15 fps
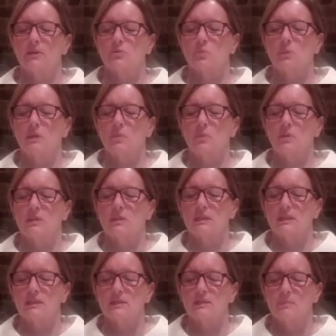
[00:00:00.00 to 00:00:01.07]
Last week
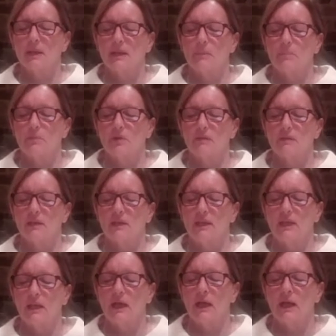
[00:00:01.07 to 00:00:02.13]
we did this belly
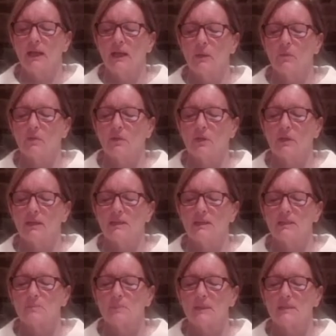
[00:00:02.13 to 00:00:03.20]
breath in lying with our
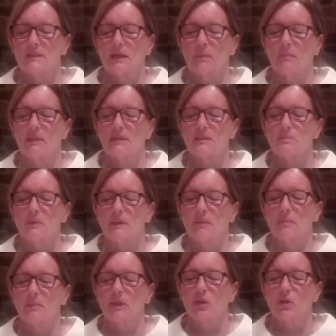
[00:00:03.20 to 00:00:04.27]
knees bent up. Let's
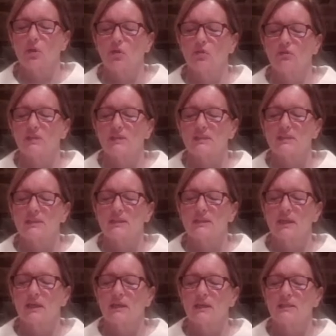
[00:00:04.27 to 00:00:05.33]
be a bit curious
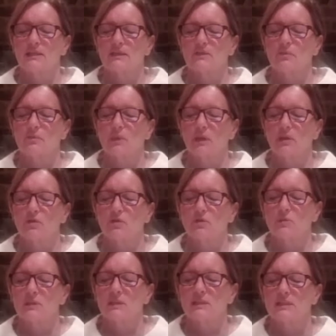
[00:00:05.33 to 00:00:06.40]
tonight if we can do
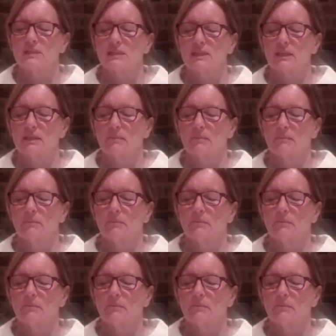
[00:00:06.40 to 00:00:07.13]
it in sitting.